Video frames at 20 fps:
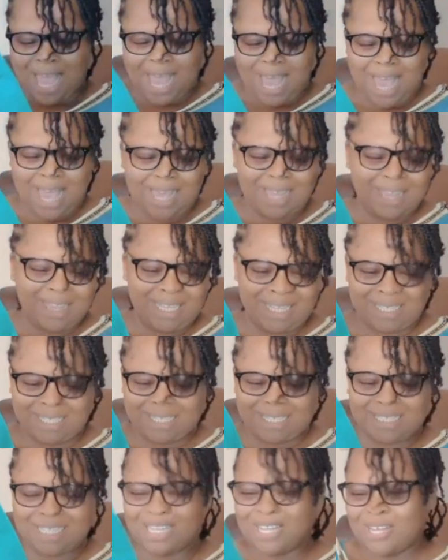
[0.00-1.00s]
And this
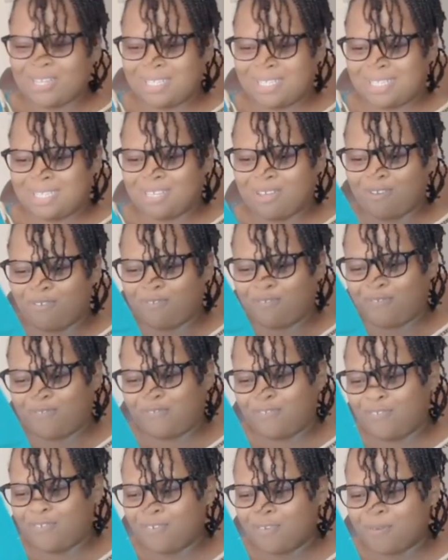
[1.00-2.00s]
is lots of
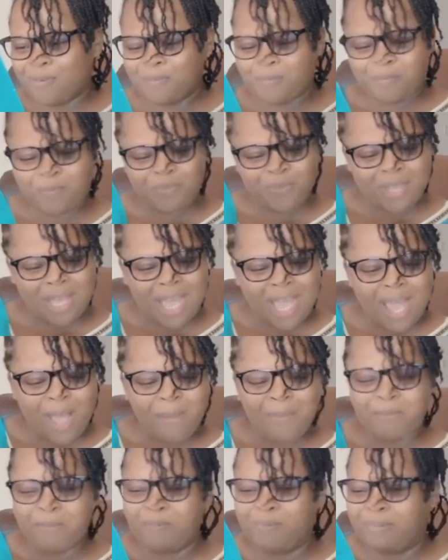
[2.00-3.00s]

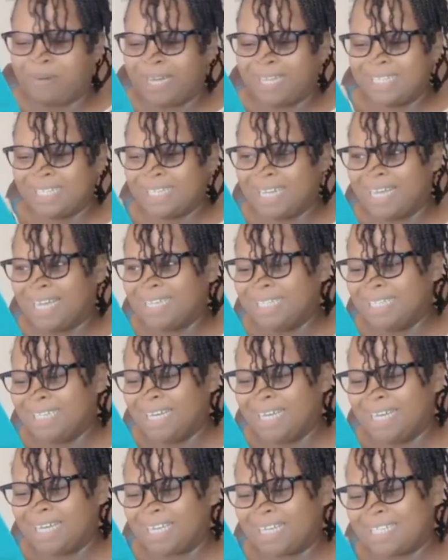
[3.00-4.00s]

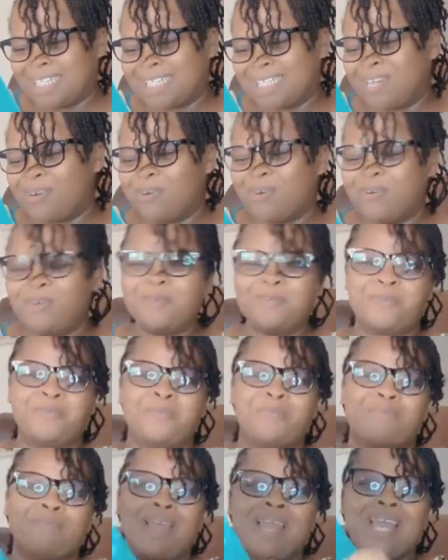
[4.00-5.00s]
banana. So
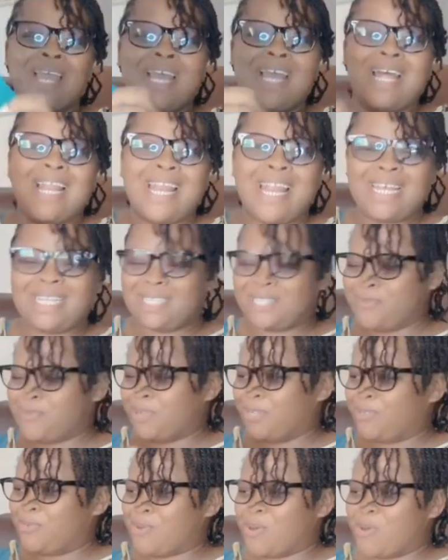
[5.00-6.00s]
let's
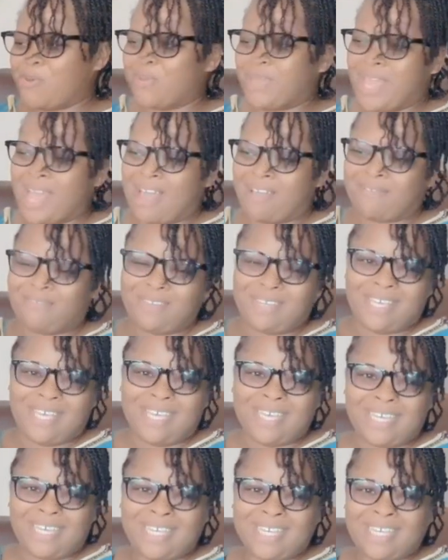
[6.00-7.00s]
read what we have here.
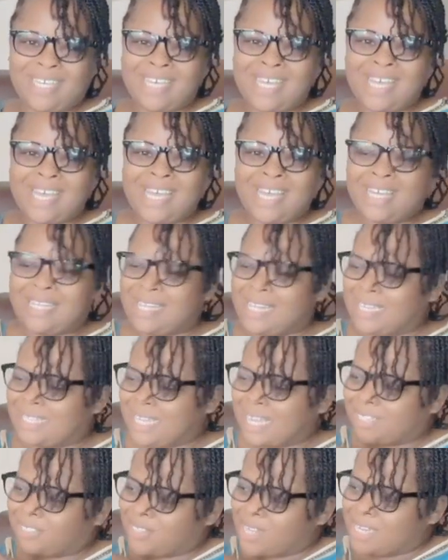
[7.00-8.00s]
There's
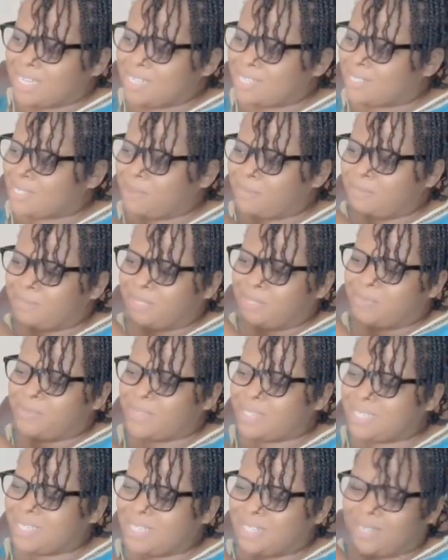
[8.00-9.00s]
actually something
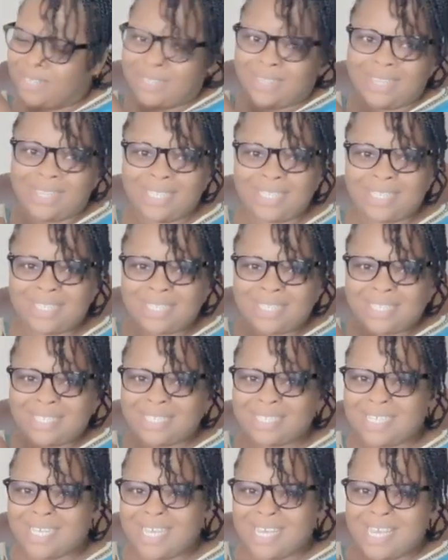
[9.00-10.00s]
written on this
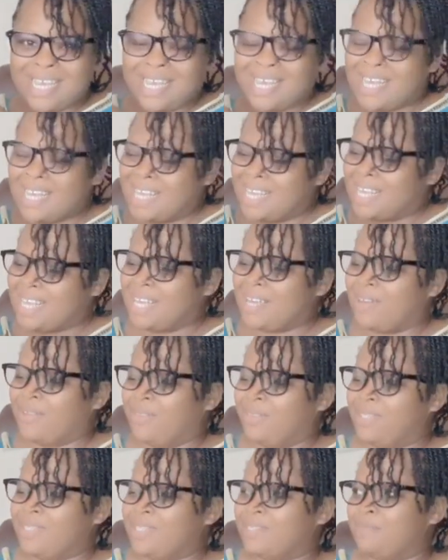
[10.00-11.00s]
on
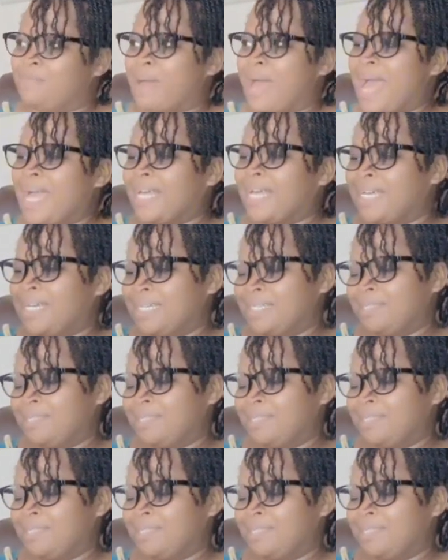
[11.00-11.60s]
this bag.